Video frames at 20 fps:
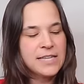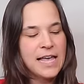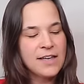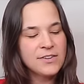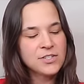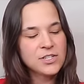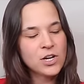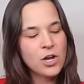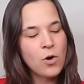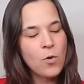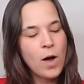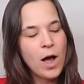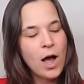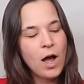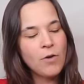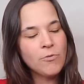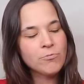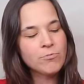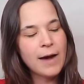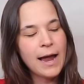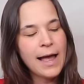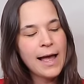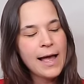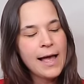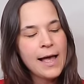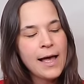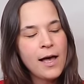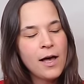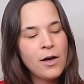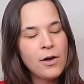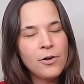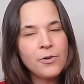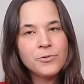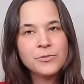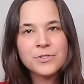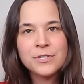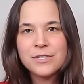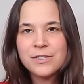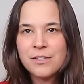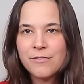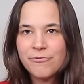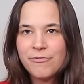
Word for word: It has to go around the